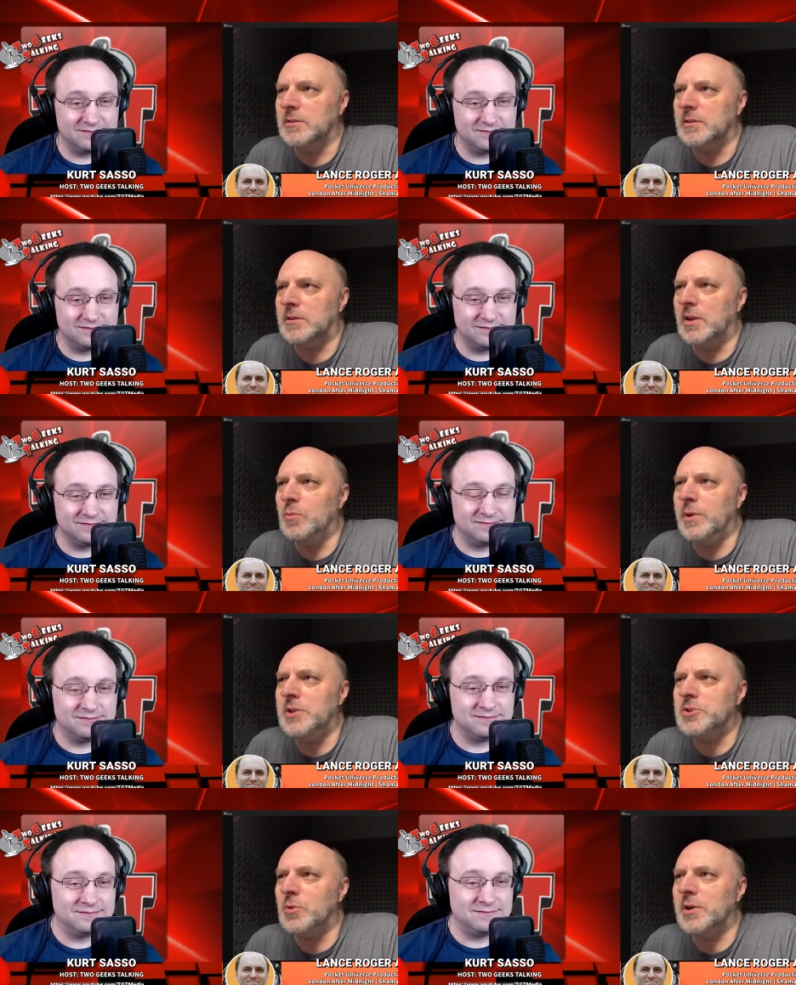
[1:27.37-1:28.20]
Speaker 1: can we
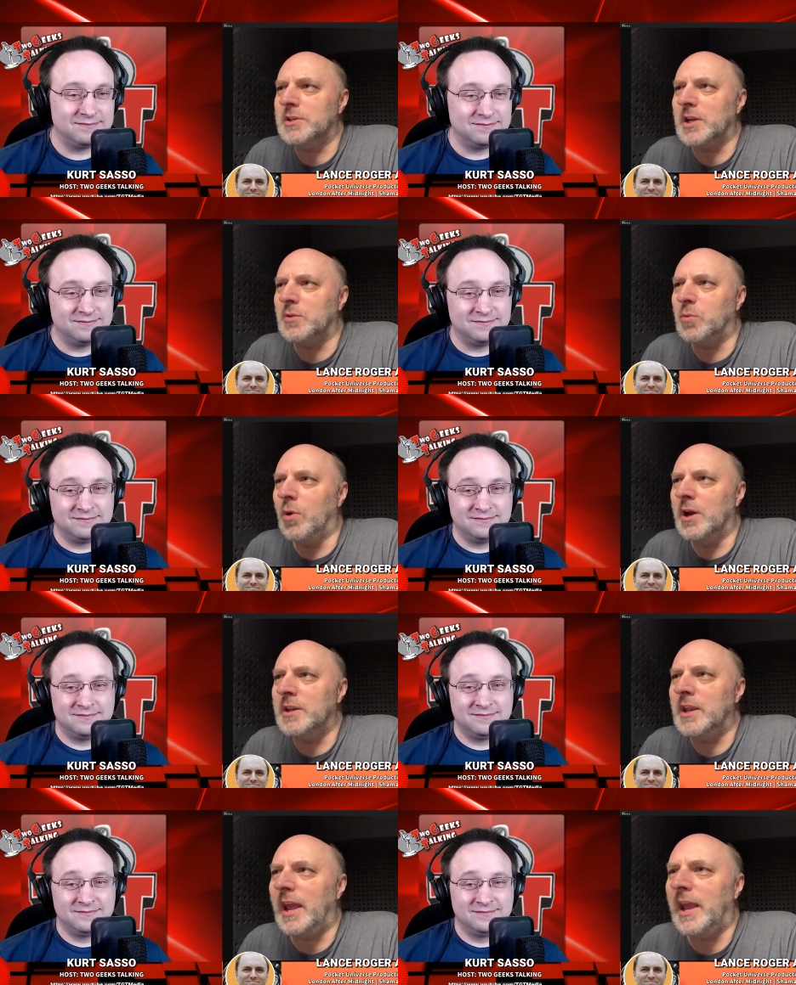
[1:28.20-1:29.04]
do it at 1
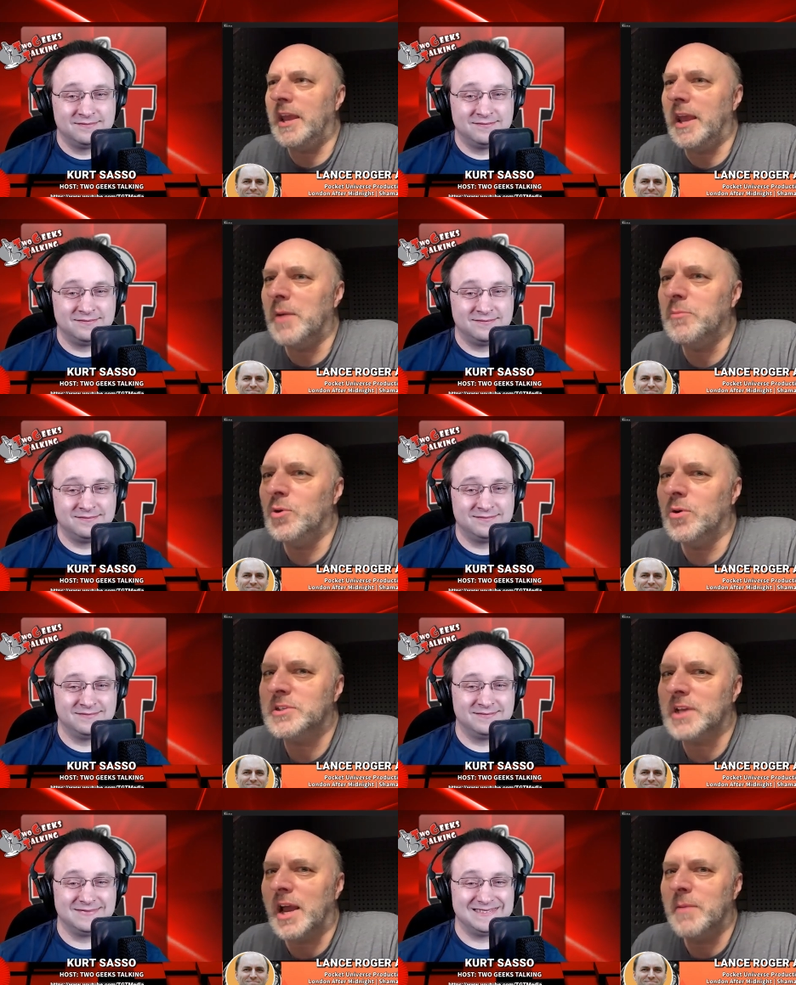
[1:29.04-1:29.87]
a.m. your
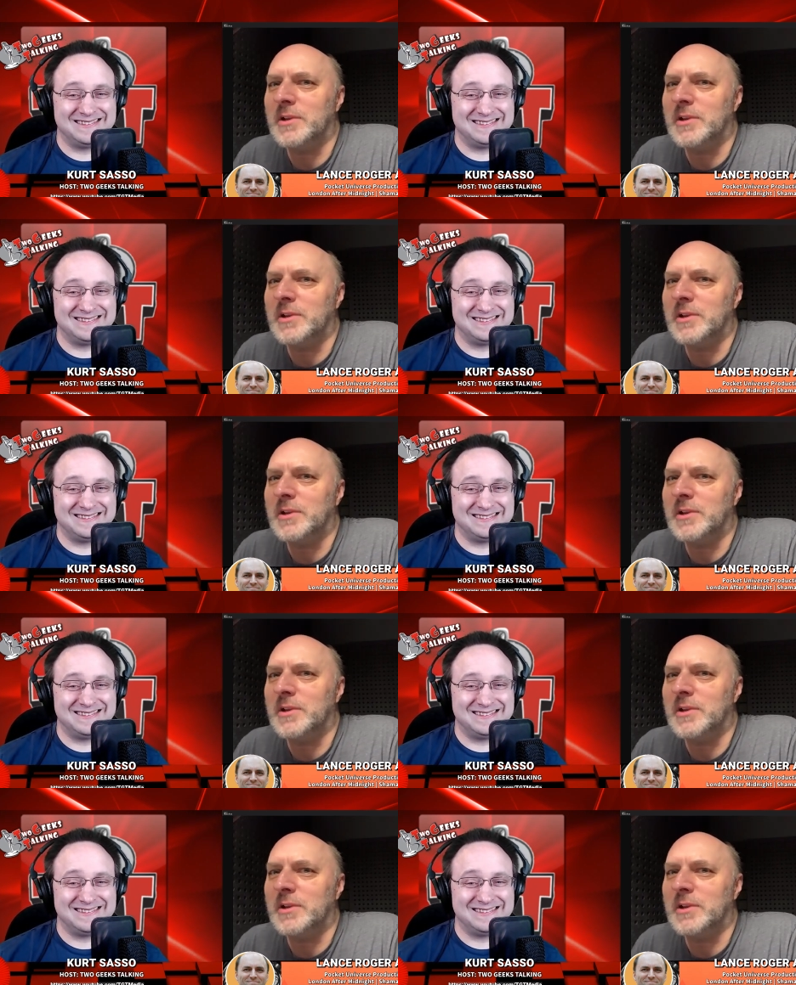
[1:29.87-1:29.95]
time? Because